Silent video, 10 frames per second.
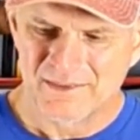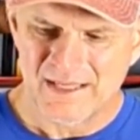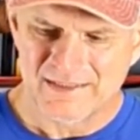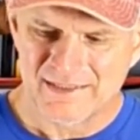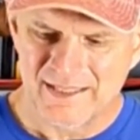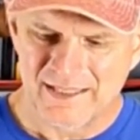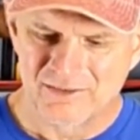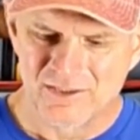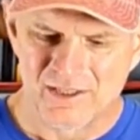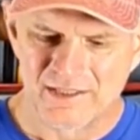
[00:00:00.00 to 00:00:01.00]
Got the
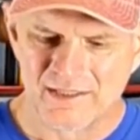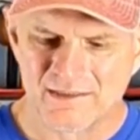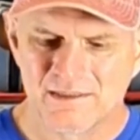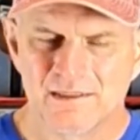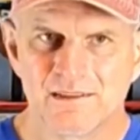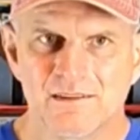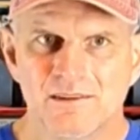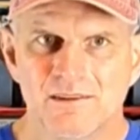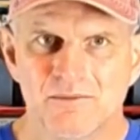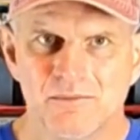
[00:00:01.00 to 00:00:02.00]
cage on it.
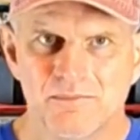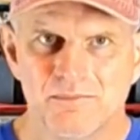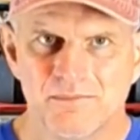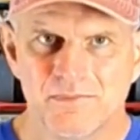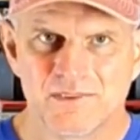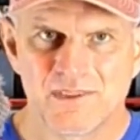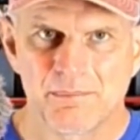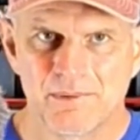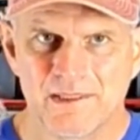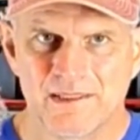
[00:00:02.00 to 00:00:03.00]

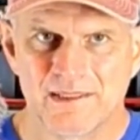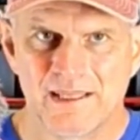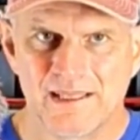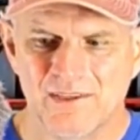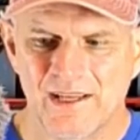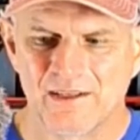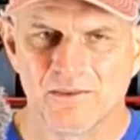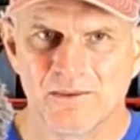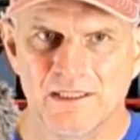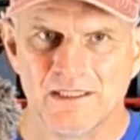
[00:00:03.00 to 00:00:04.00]
Separately, the cage
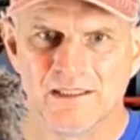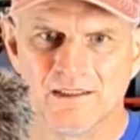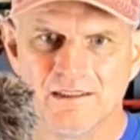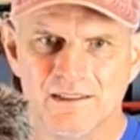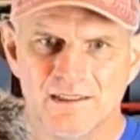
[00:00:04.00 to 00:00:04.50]
handle here.